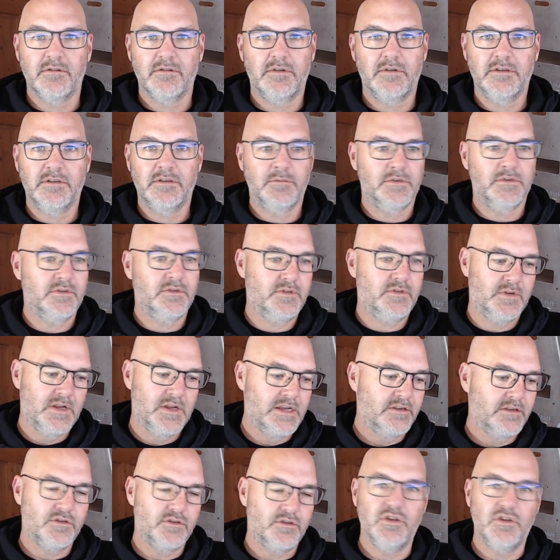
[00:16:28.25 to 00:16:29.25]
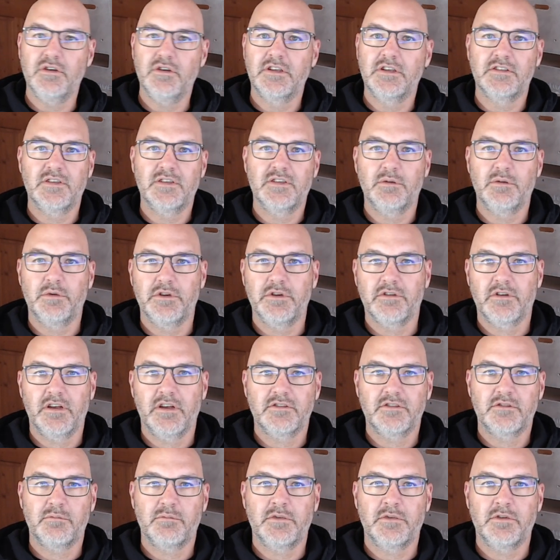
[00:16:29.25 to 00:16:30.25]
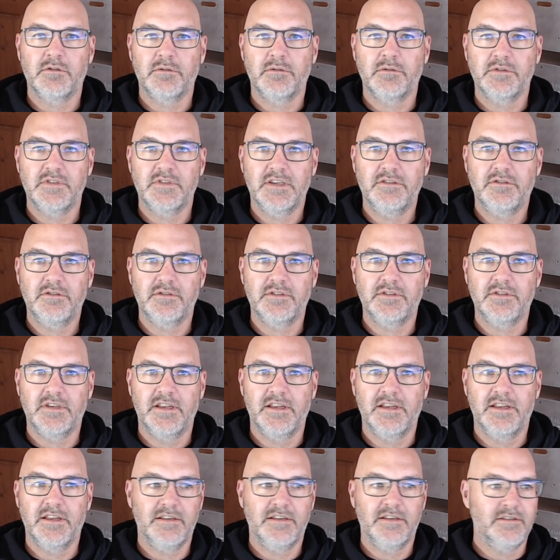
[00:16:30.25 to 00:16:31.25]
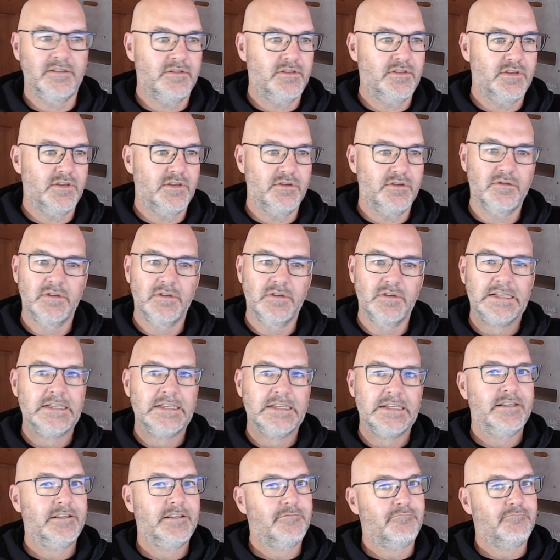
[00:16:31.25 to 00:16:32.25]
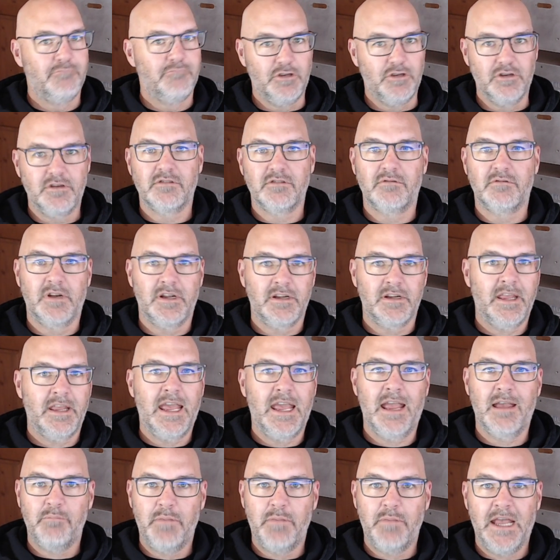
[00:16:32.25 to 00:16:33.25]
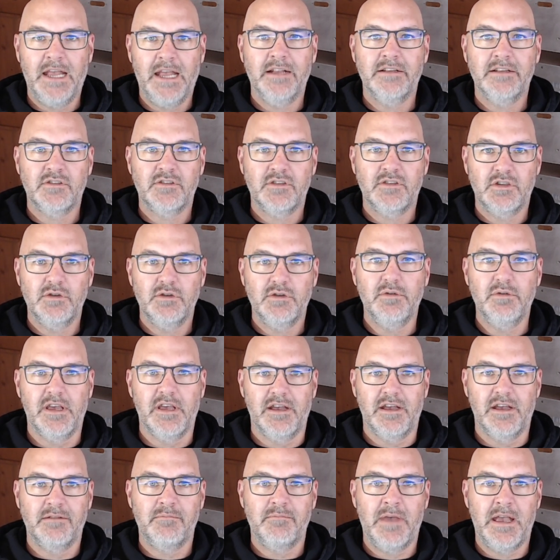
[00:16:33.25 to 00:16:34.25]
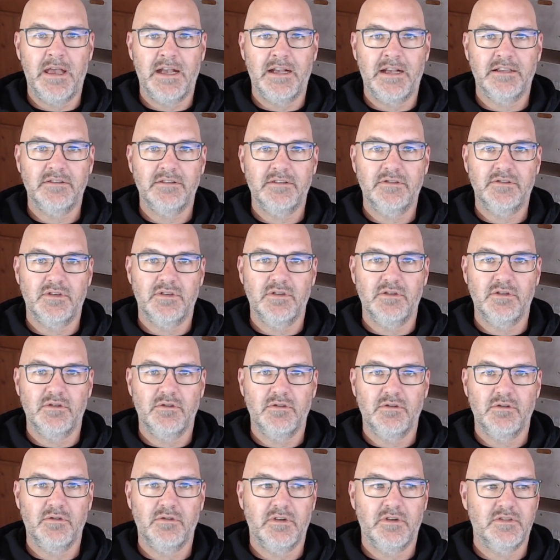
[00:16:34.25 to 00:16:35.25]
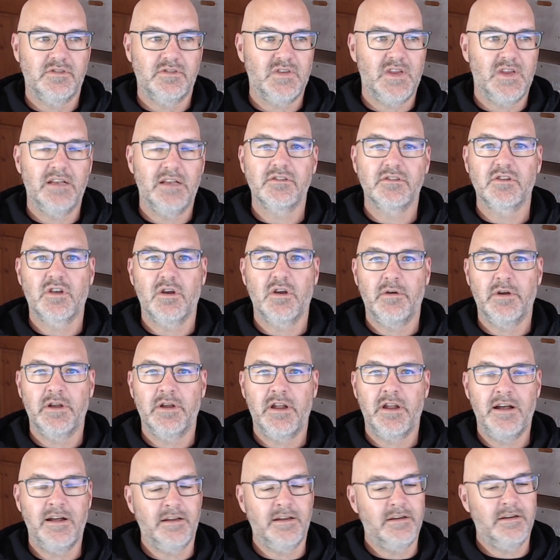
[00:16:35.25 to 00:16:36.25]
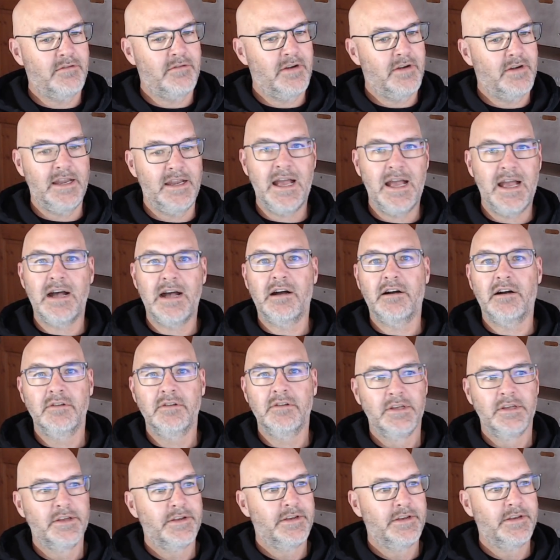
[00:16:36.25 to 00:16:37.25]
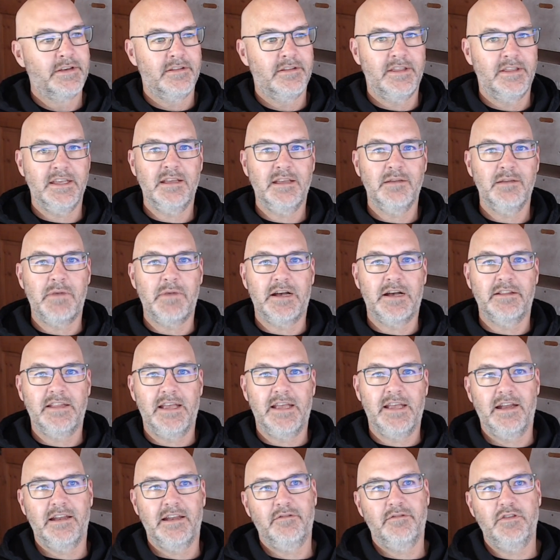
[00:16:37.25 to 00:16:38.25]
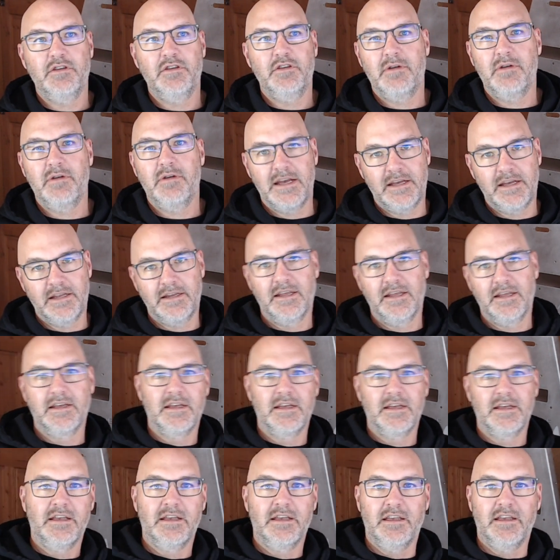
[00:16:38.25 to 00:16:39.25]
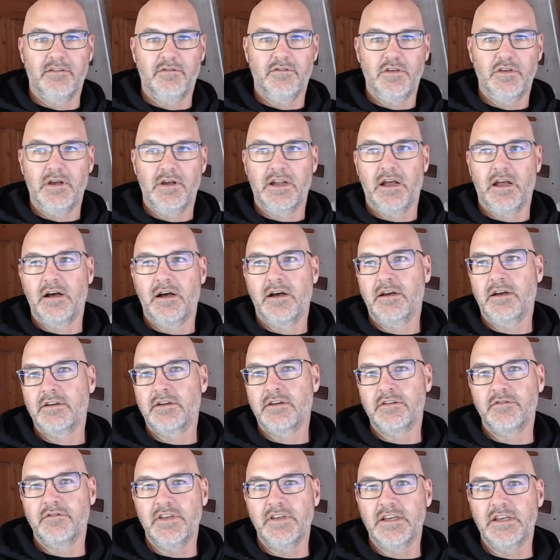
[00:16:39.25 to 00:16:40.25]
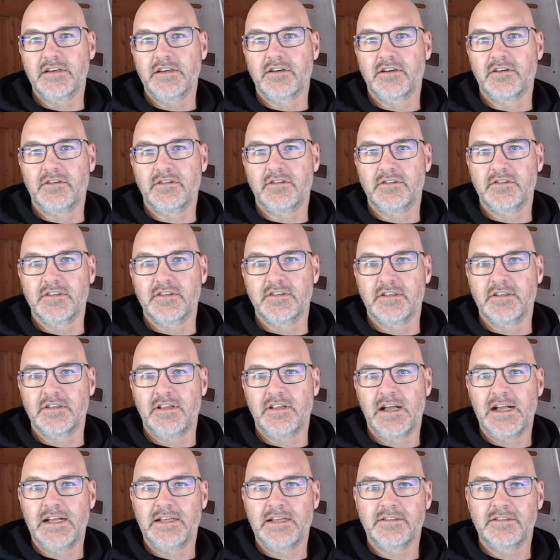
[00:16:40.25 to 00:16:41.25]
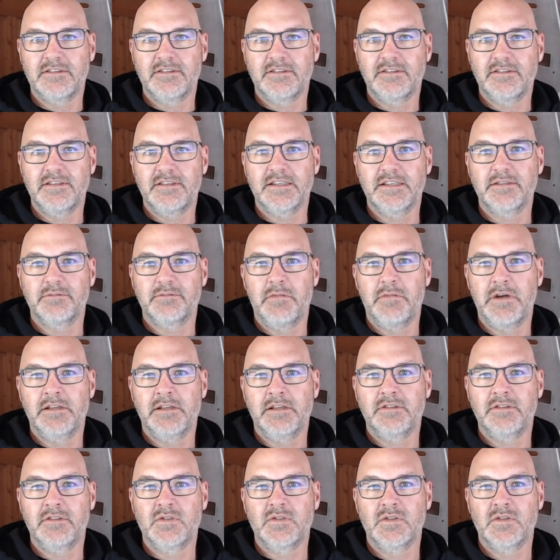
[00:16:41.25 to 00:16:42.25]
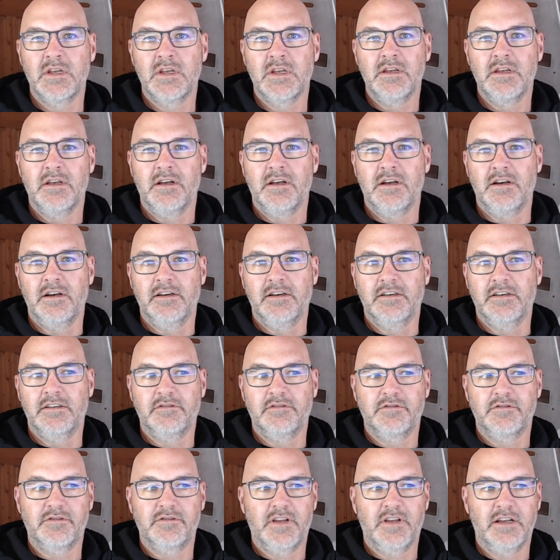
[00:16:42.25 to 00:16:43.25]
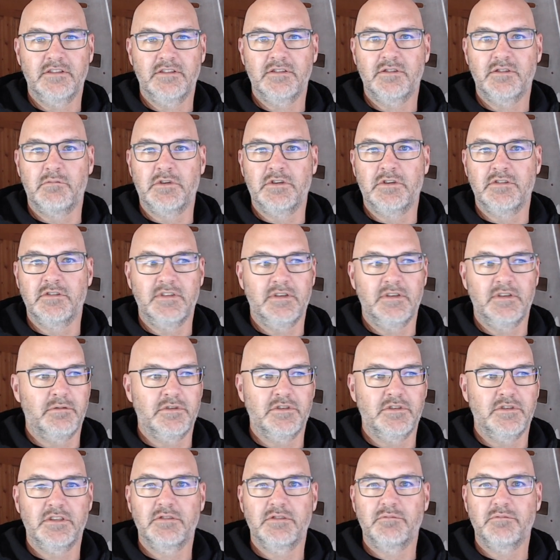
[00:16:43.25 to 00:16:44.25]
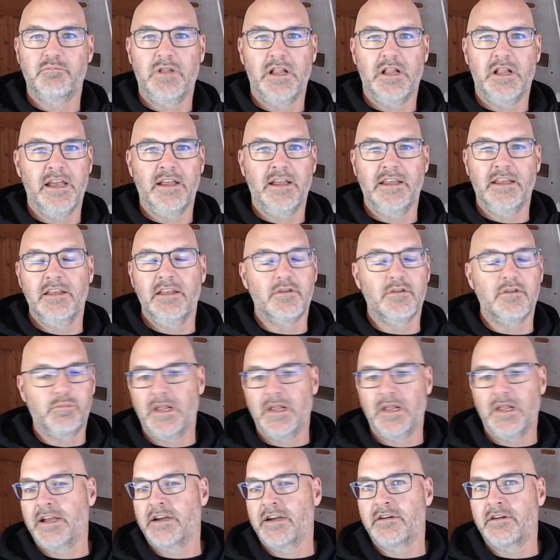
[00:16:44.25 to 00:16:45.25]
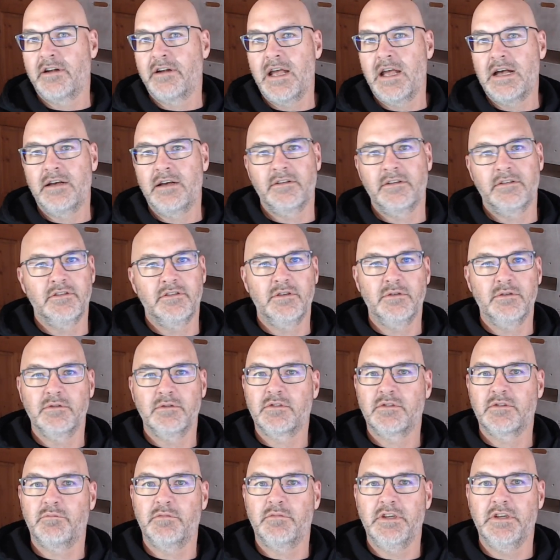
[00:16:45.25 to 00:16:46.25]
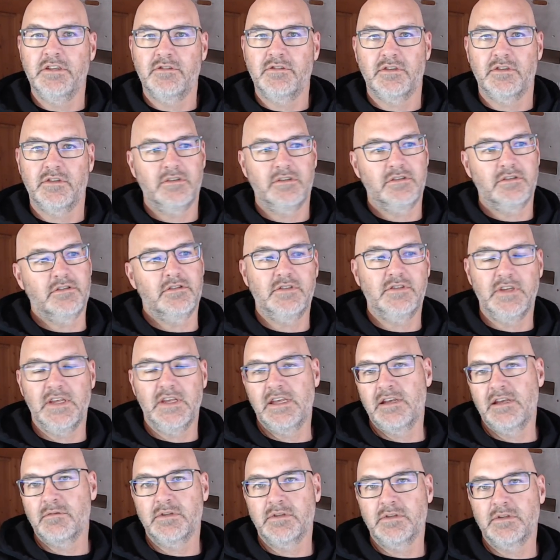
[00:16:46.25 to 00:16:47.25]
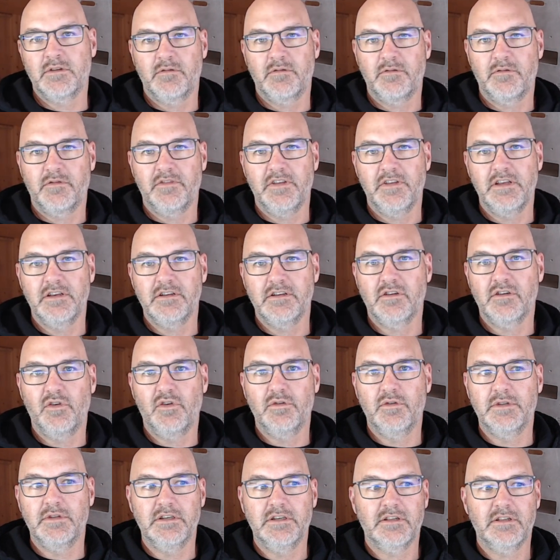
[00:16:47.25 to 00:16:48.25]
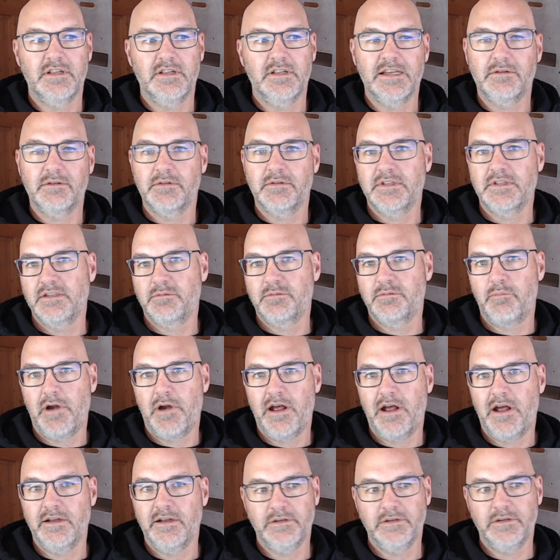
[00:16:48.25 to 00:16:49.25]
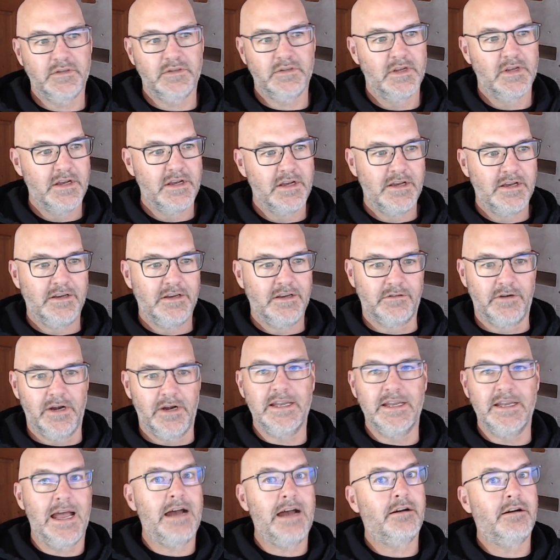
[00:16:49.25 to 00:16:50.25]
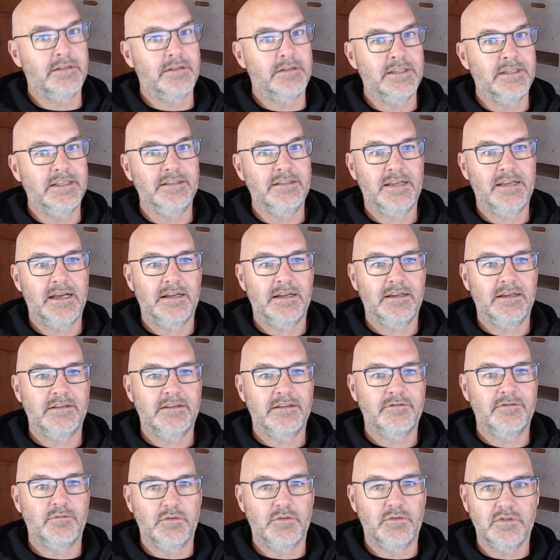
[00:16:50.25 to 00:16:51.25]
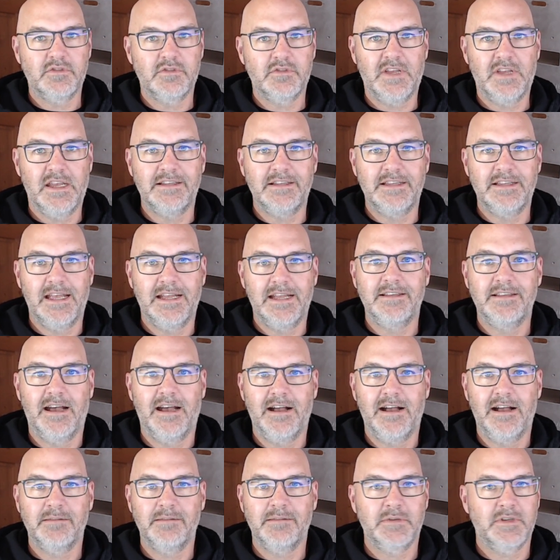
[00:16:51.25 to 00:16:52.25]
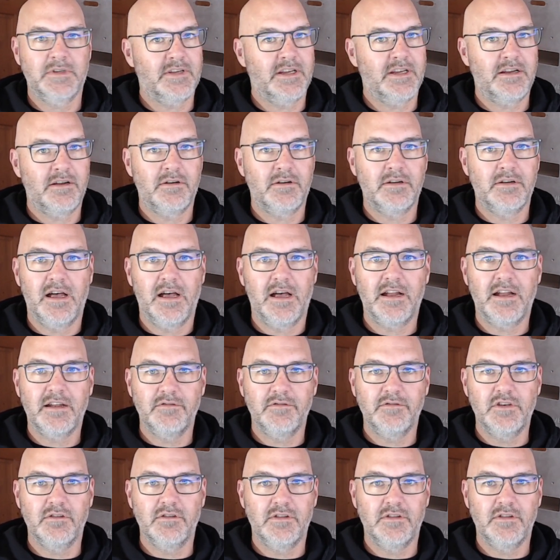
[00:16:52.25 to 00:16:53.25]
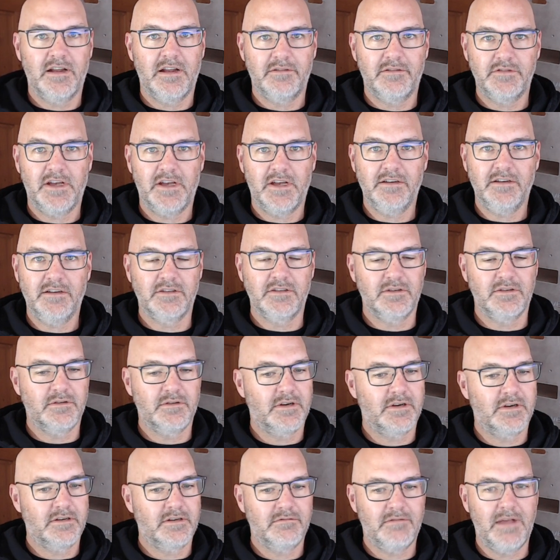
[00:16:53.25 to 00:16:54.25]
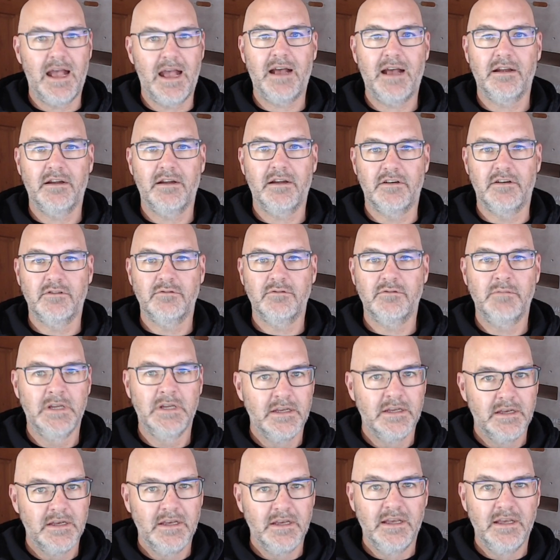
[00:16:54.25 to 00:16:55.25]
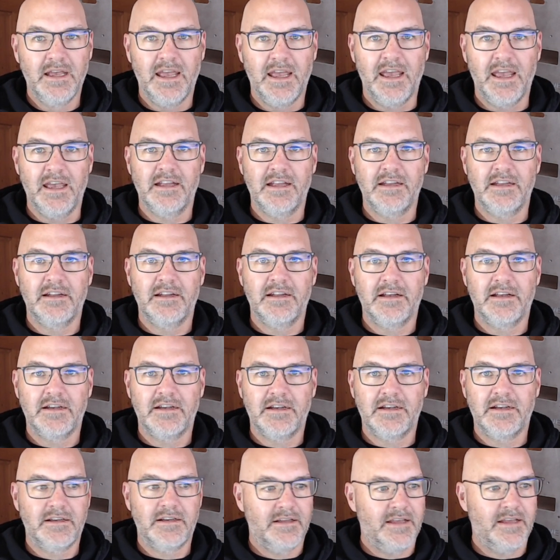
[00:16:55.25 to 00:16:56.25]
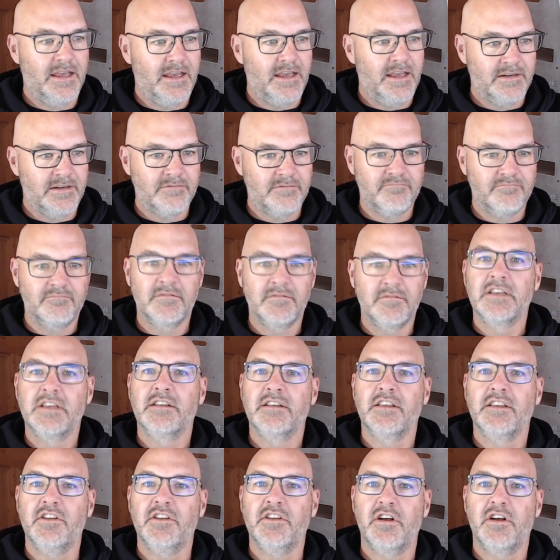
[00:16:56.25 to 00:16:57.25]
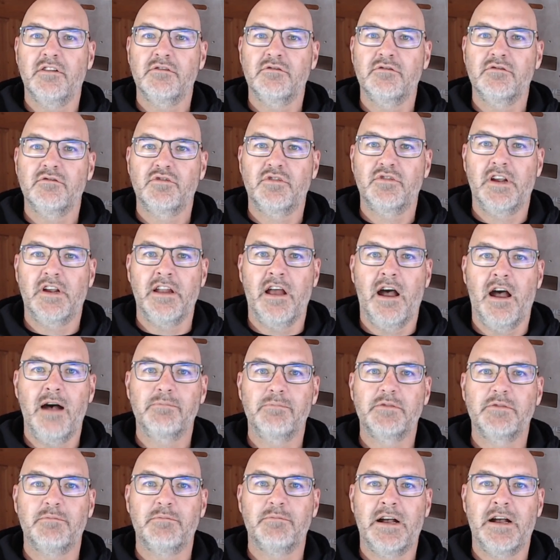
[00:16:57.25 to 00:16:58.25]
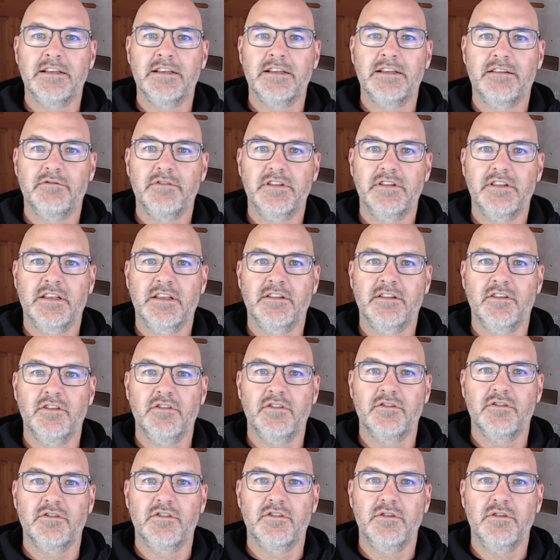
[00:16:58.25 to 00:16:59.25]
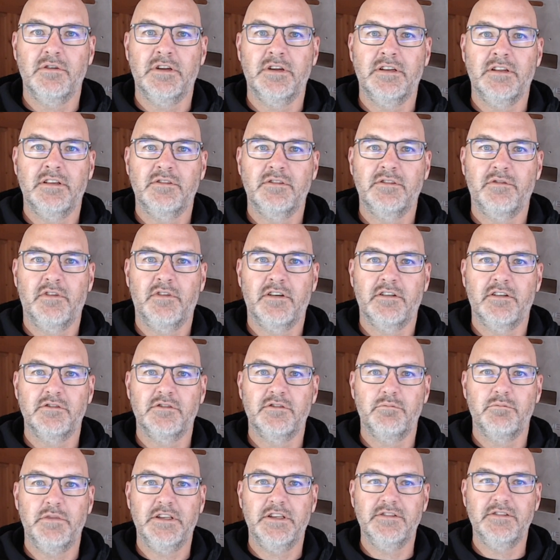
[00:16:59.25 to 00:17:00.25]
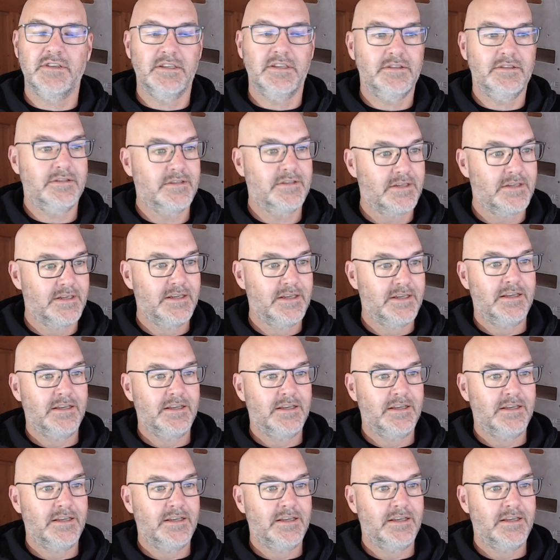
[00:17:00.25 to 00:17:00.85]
One was so you could see what your customer was interested in, and two, you can run campaigns to them as to sales going on. And right now, think about that. If you had 100 vehicles in the last 6 months of customers that were just either playing around or doing some research or seeing what their vehicle would look like with these products, right now in these kind of, we'll say, dead times, because I know a lot of you that I've talked to are at home and you know, trying to optimize everything that you're doing as far as your business.